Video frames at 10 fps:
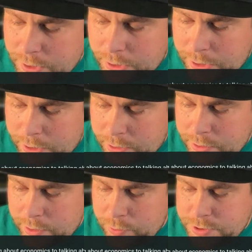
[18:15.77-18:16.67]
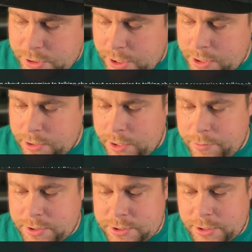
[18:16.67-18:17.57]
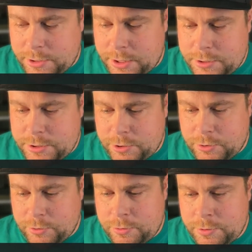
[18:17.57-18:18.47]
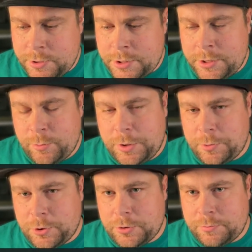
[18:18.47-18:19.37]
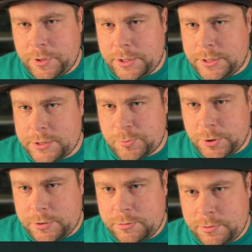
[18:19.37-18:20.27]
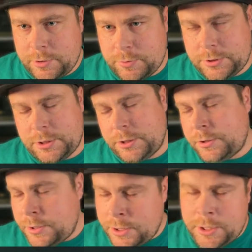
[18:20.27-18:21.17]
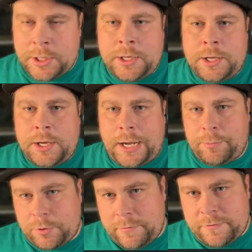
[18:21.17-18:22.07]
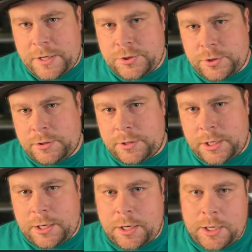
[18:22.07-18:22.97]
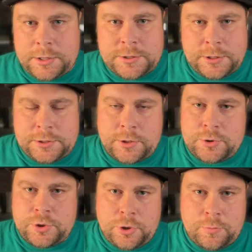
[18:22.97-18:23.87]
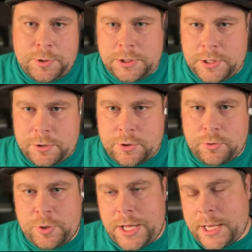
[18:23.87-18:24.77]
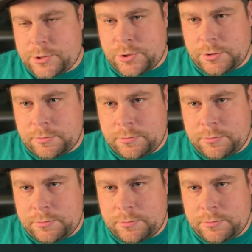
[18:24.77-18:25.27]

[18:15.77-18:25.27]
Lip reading: and it was the economics that led to people being desperate. It was the hyperinflation that caused the socio-political reaction.